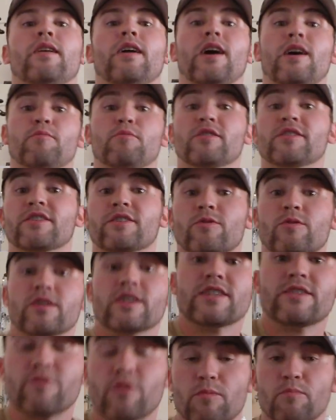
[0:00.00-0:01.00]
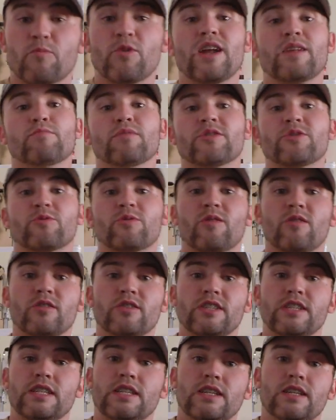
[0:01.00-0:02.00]
Hi, I'm Austin Griggs from Ratty Muscle
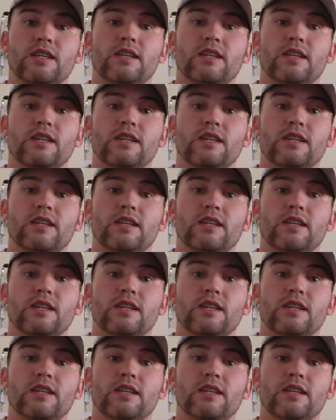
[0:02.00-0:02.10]
Cars.